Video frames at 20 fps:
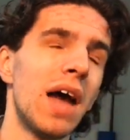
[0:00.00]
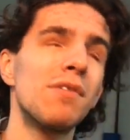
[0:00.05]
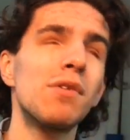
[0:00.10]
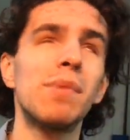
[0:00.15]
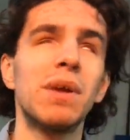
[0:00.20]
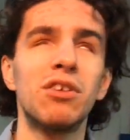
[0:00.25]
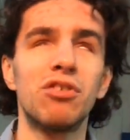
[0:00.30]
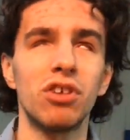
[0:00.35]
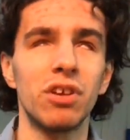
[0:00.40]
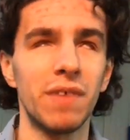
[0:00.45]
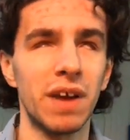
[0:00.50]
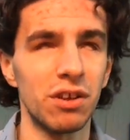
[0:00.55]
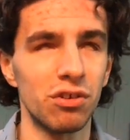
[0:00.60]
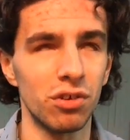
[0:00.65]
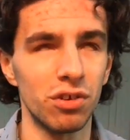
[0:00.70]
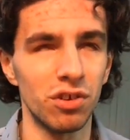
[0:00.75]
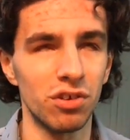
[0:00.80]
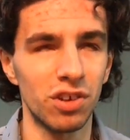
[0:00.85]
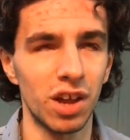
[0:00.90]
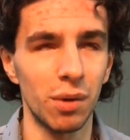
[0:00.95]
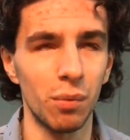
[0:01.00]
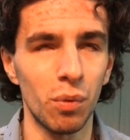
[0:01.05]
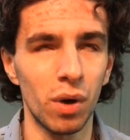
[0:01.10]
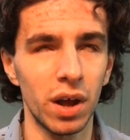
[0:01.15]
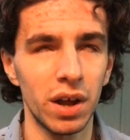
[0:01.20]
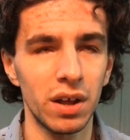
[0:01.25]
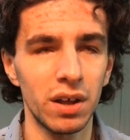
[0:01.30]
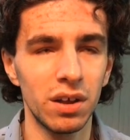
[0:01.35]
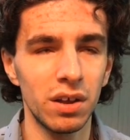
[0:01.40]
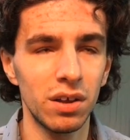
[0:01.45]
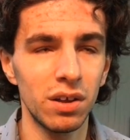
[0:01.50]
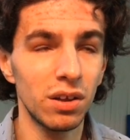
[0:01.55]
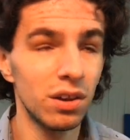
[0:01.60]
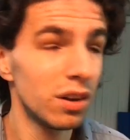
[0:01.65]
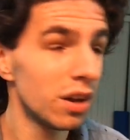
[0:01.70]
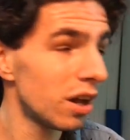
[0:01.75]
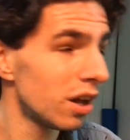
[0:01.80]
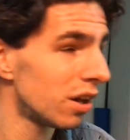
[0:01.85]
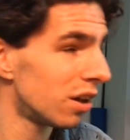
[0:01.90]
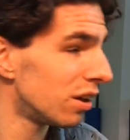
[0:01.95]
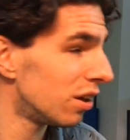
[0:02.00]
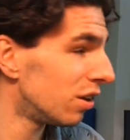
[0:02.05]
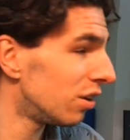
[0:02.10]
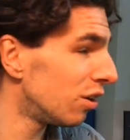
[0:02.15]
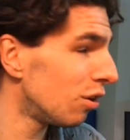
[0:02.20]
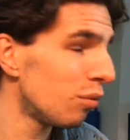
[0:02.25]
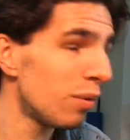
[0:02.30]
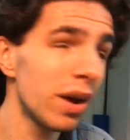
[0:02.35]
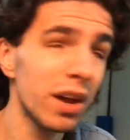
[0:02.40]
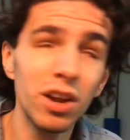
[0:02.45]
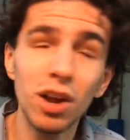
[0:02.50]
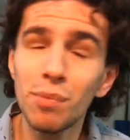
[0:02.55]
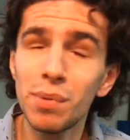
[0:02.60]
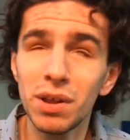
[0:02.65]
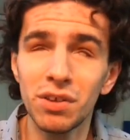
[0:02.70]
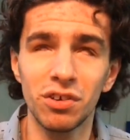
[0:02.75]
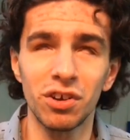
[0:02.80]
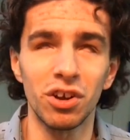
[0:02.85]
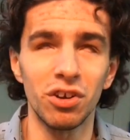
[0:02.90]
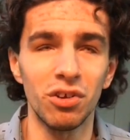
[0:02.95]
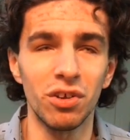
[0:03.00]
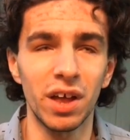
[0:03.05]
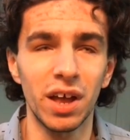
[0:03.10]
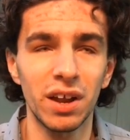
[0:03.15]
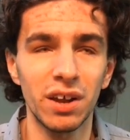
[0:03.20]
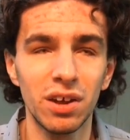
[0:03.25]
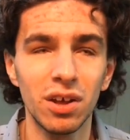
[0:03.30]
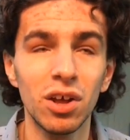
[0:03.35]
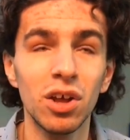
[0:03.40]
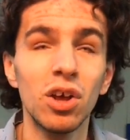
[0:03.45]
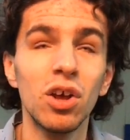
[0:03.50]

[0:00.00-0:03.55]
Everybody should have answered the same way. No, no way, nobody's going to do that.